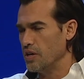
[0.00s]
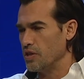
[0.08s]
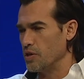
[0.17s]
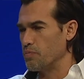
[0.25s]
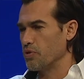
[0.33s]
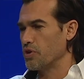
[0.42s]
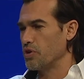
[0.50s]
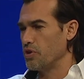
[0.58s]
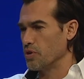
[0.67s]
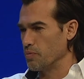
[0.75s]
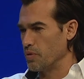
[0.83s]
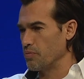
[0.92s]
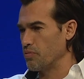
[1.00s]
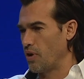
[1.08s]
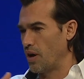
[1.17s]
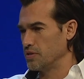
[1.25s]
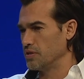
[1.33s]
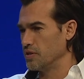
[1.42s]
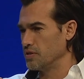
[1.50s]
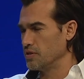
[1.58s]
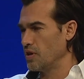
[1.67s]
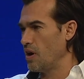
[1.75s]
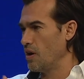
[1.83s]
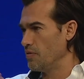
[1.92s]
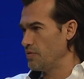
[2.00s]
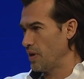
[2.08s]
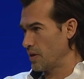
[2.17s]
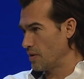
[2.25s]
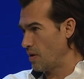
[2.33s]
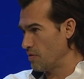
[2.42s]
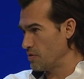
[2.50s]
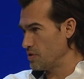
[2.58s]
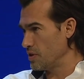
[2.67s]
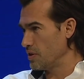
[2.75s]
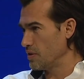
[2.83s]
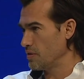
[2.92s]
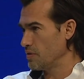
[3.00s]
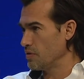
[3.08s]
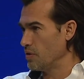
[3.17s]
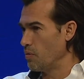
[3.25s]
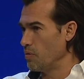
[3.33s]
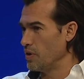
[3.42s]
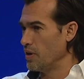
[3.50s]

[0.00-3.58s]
the procurement process of technology, you know,